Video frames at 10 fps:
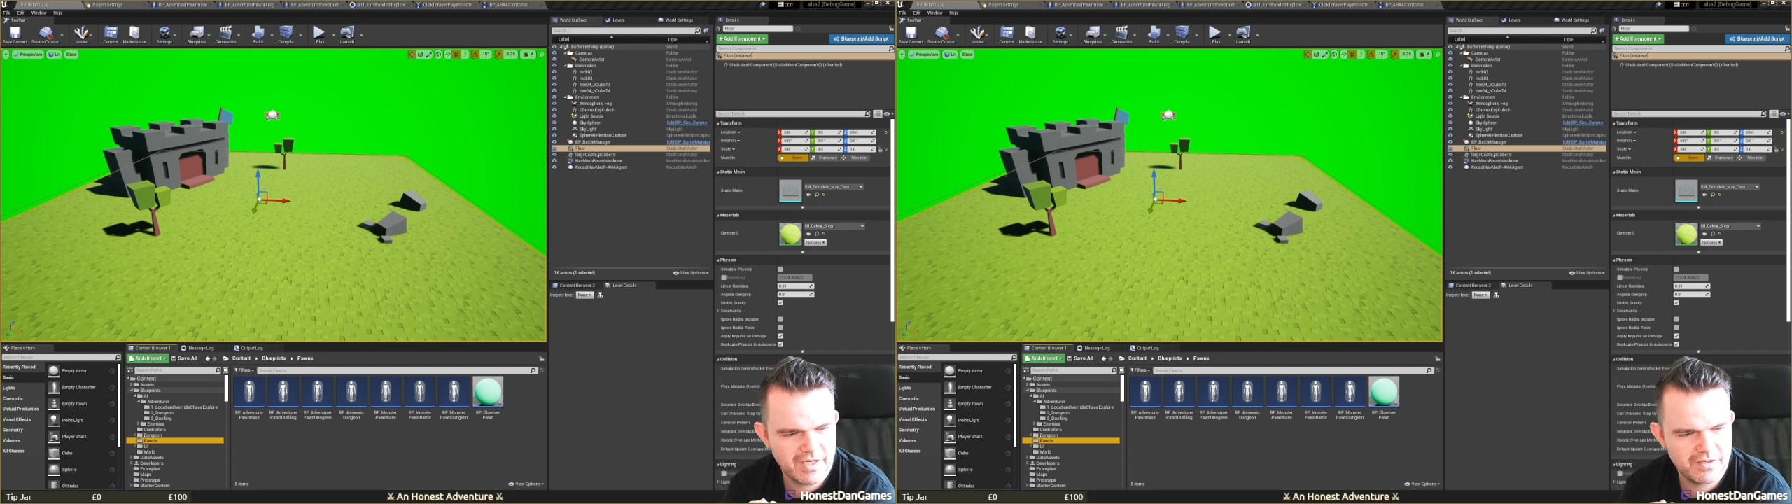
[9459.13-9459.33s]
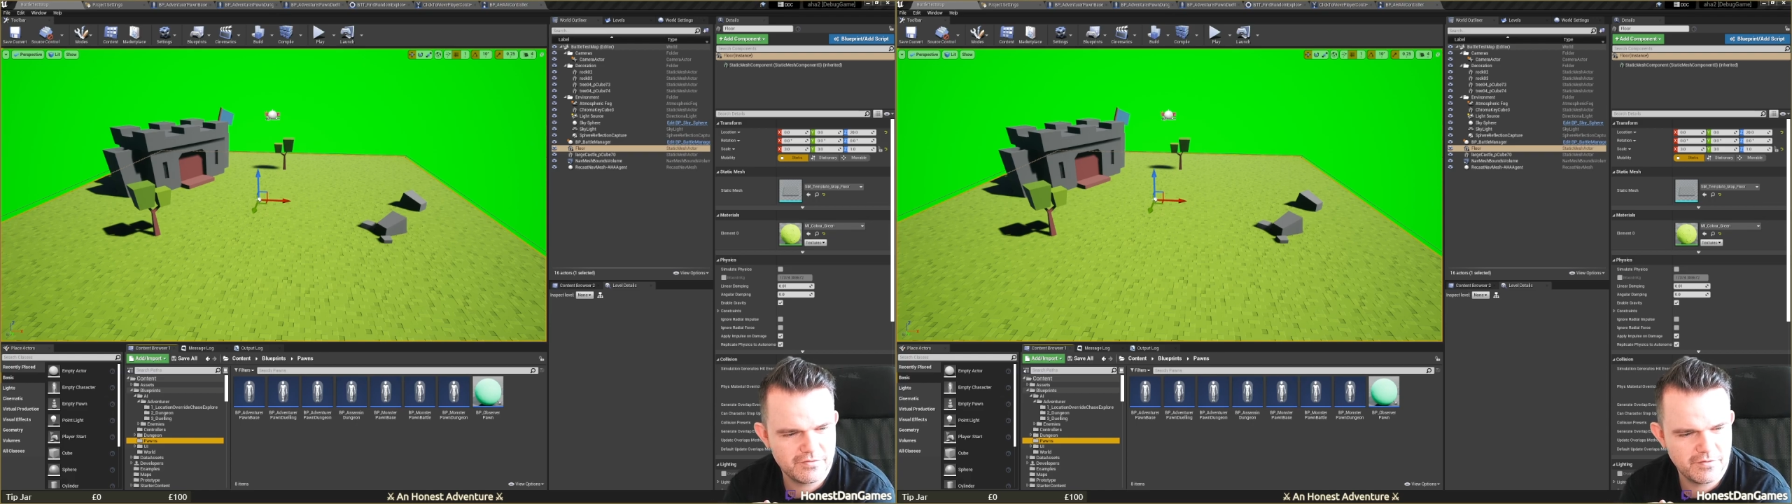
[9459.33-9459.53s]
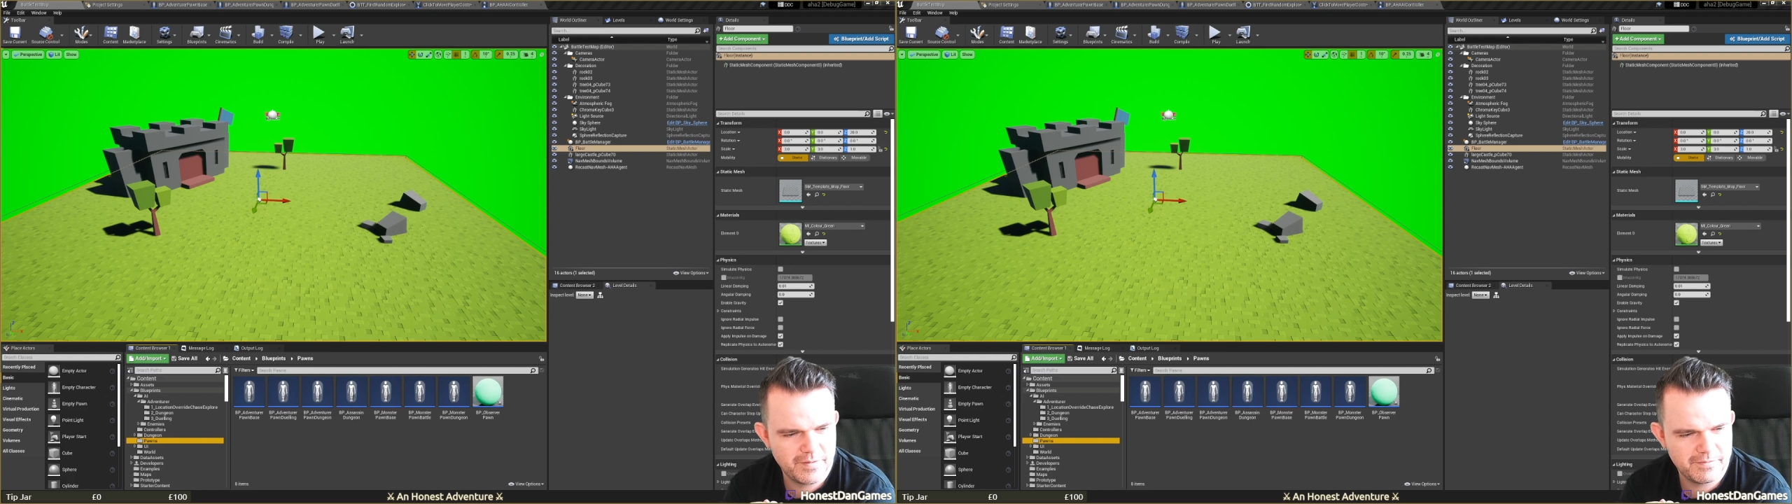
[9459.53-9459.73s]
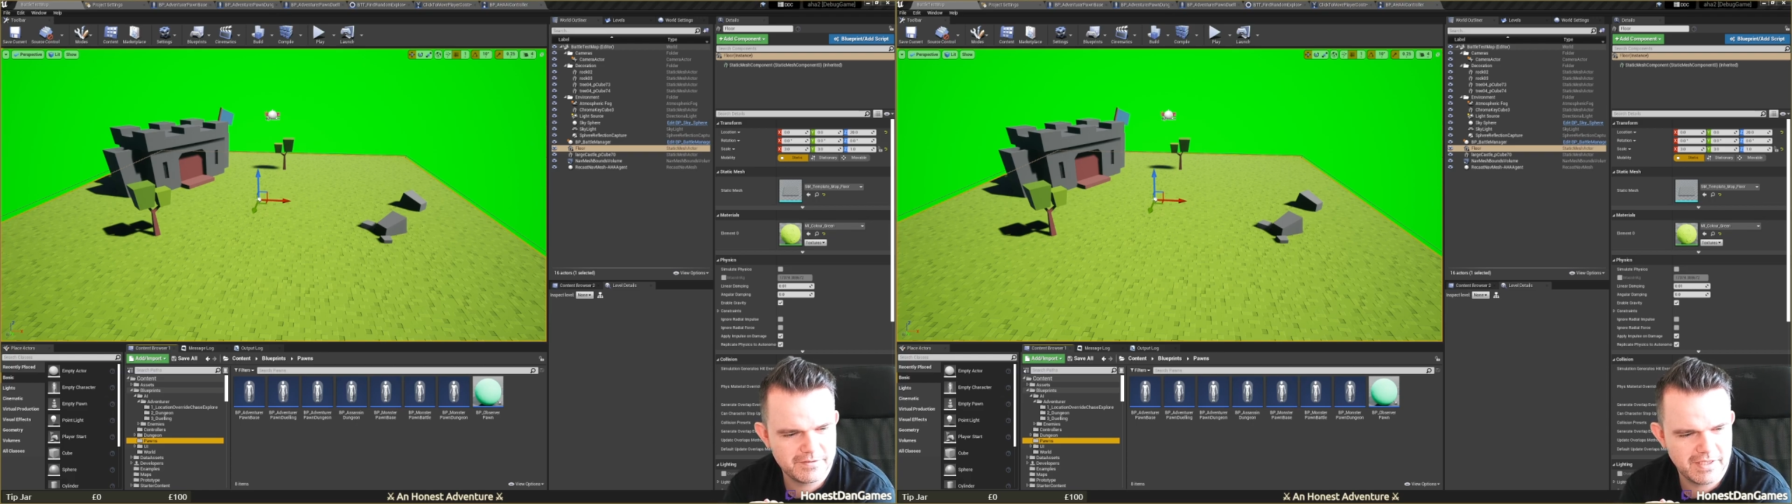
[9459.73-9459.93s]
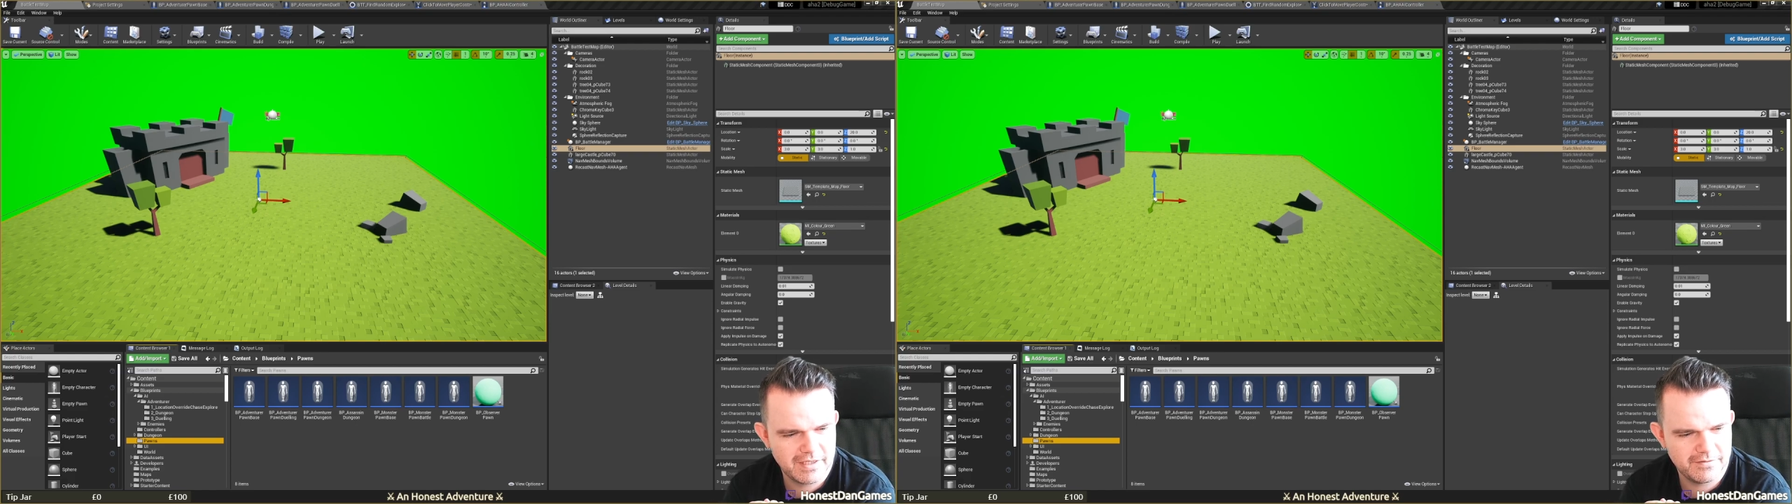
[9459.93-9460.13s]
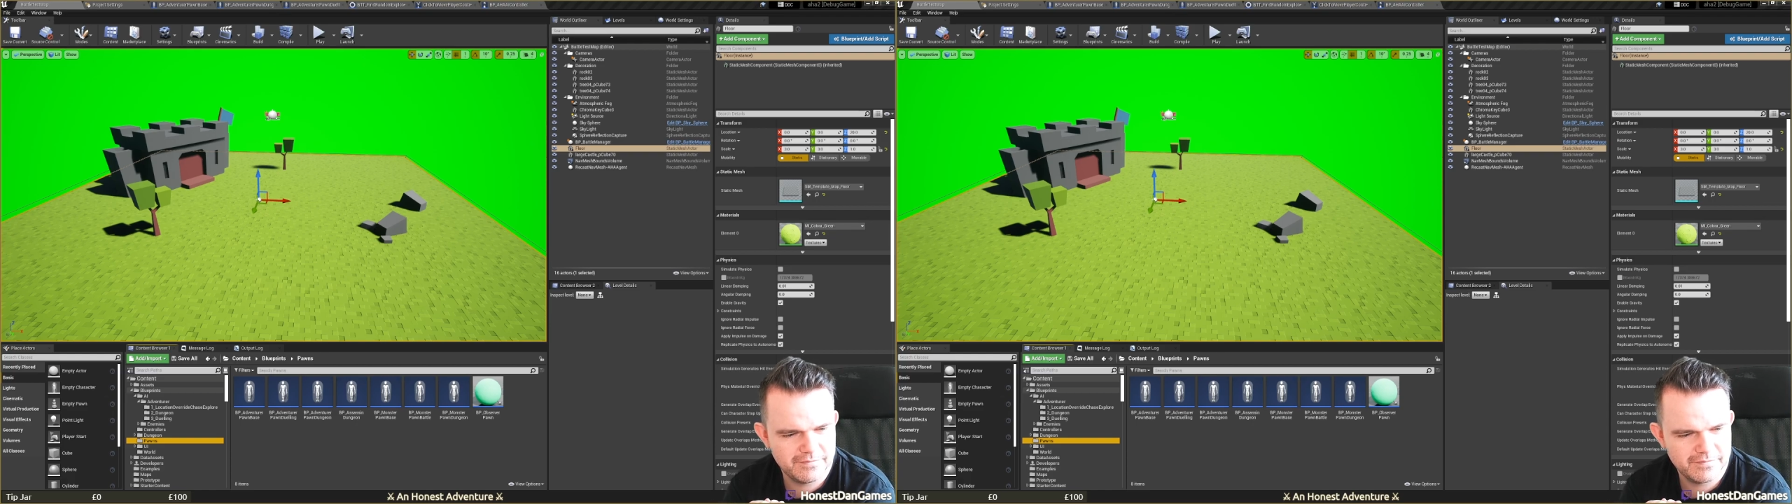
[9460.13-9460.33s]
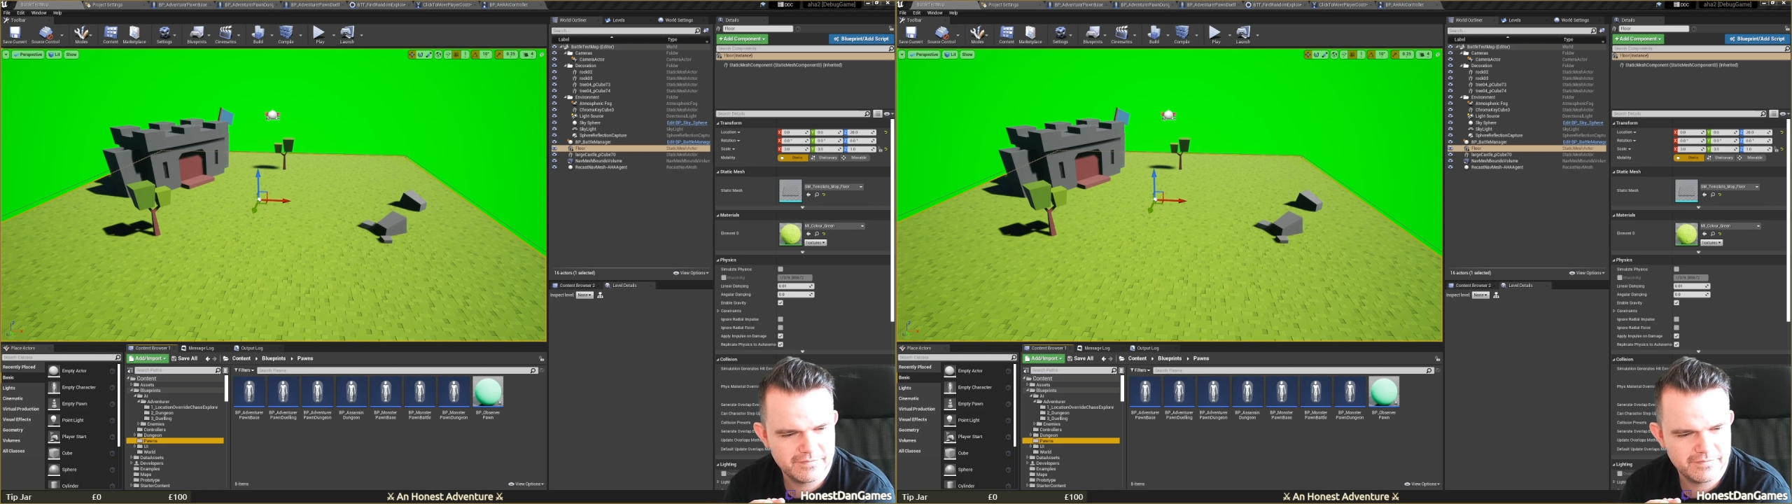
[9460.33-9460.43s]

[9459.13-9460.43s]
Hey, Kura Pebbles, hello.